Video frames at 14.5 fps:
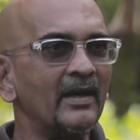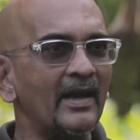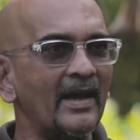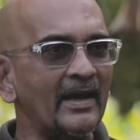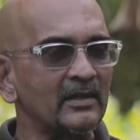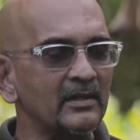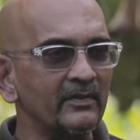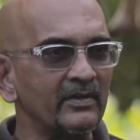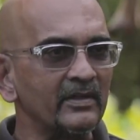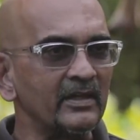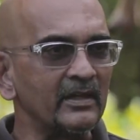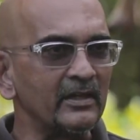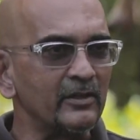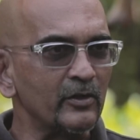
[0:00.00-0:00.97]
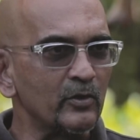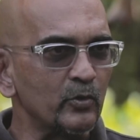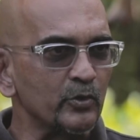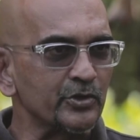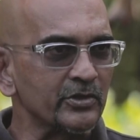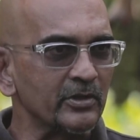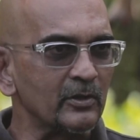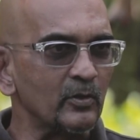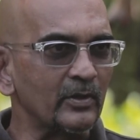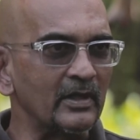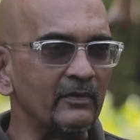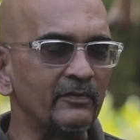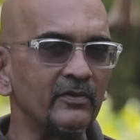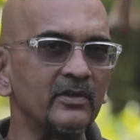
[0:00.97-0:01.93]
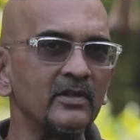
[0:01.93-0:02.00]
active in the Indian Ocean
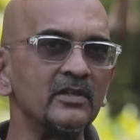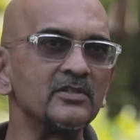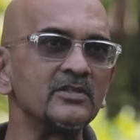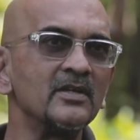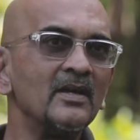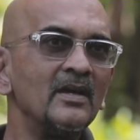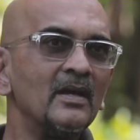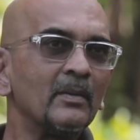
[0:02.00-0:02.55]
looking for these.